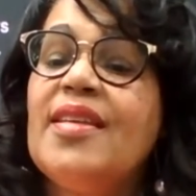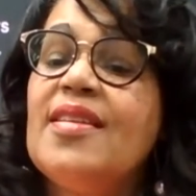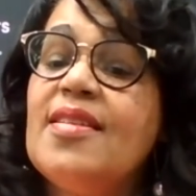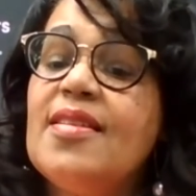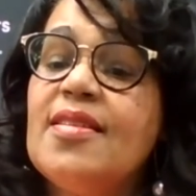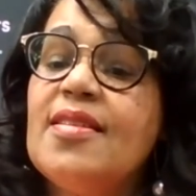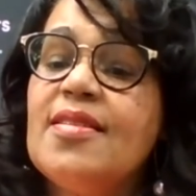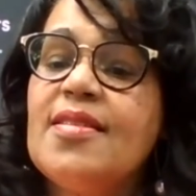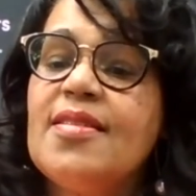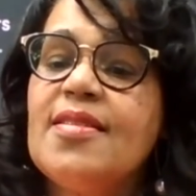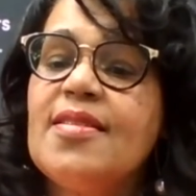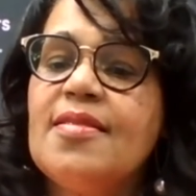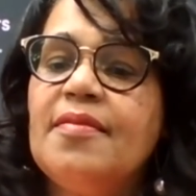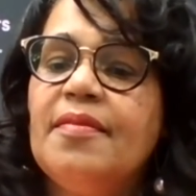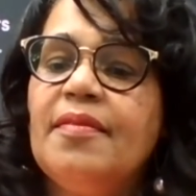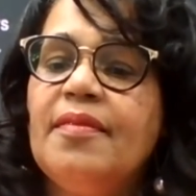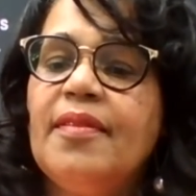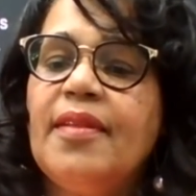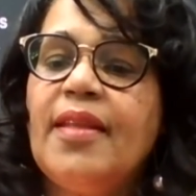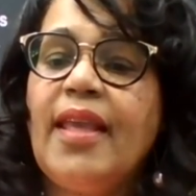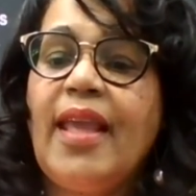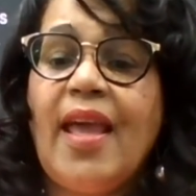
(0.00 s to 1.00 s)
is
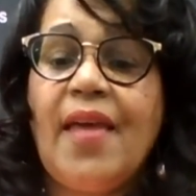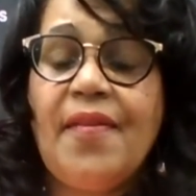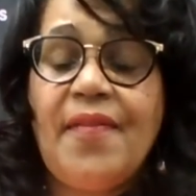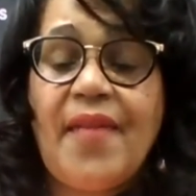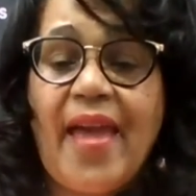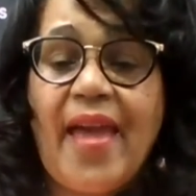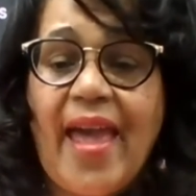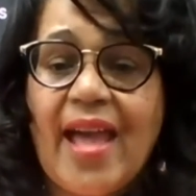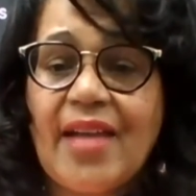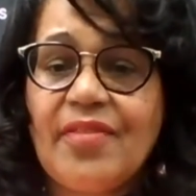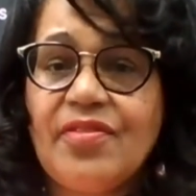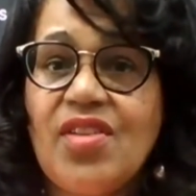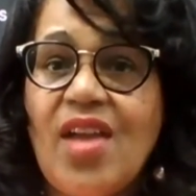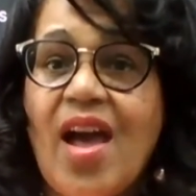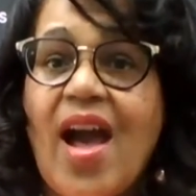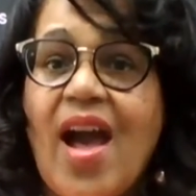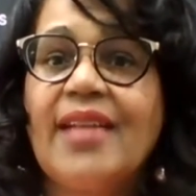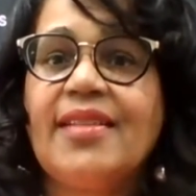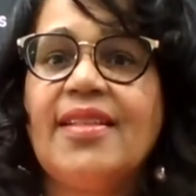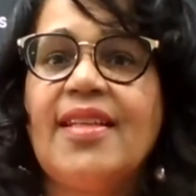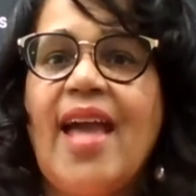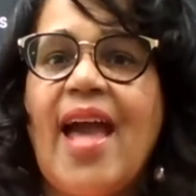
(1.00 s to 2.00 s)
in the have
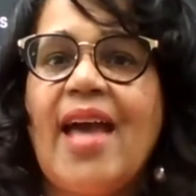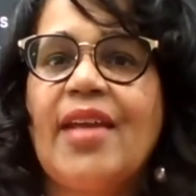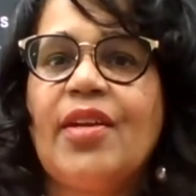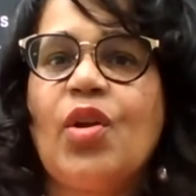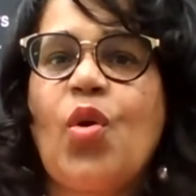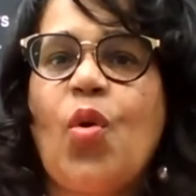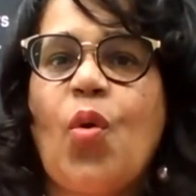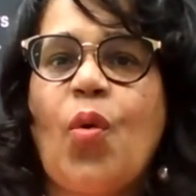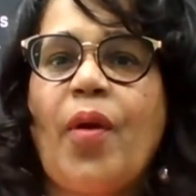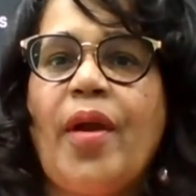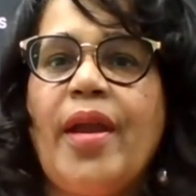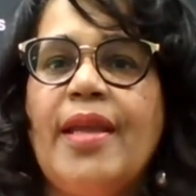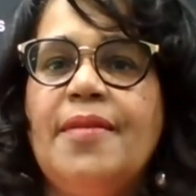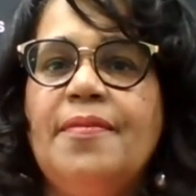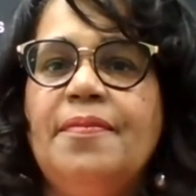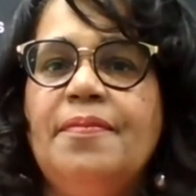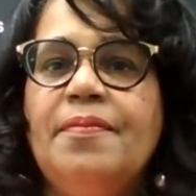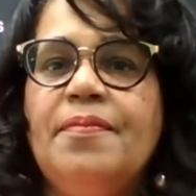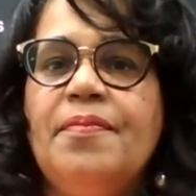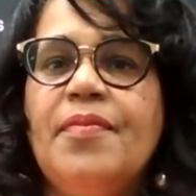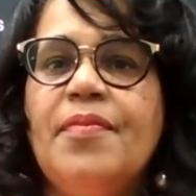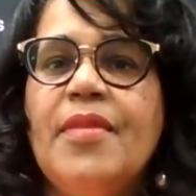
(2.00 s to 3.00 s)
not category,
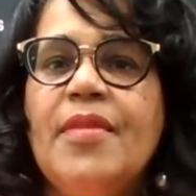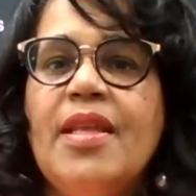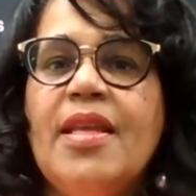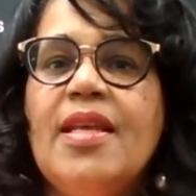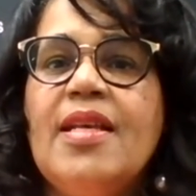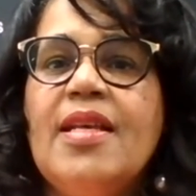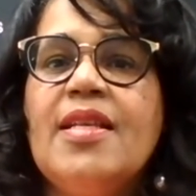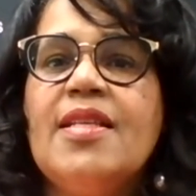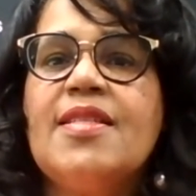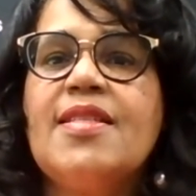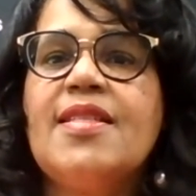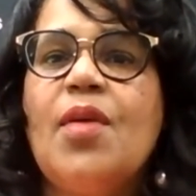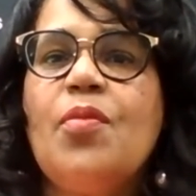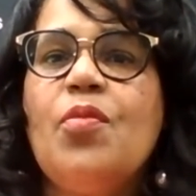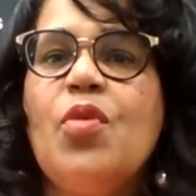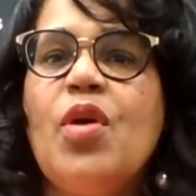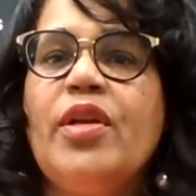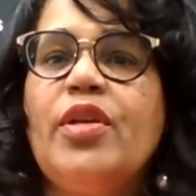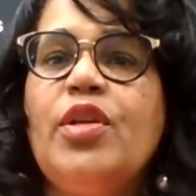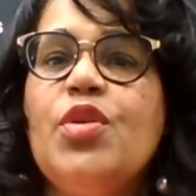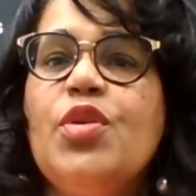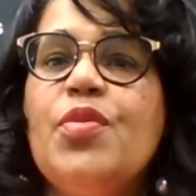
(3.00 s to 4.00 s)

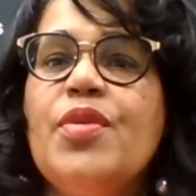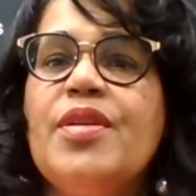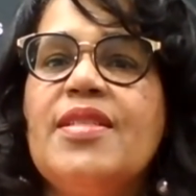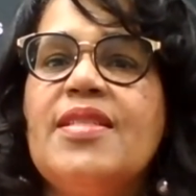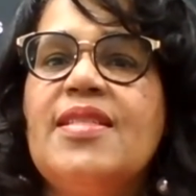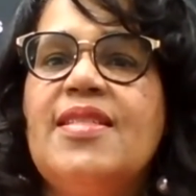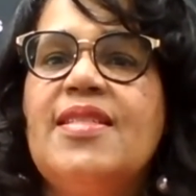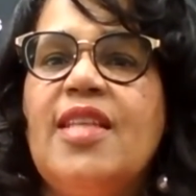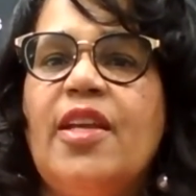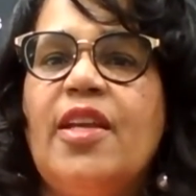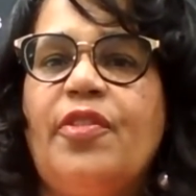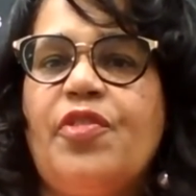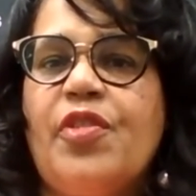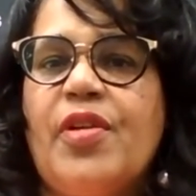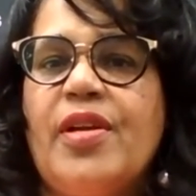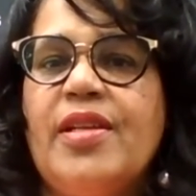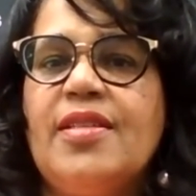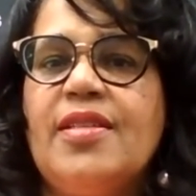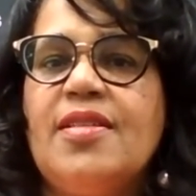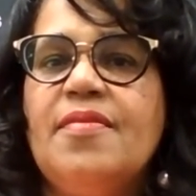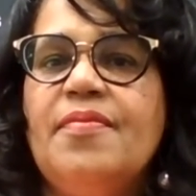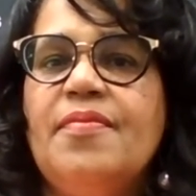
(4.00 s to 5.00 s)
someone who is
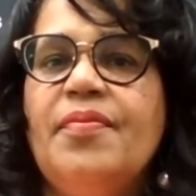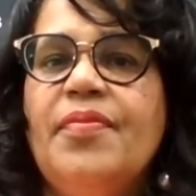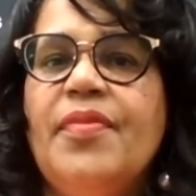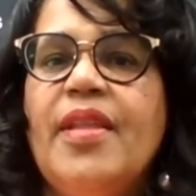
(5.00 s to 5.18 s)
different.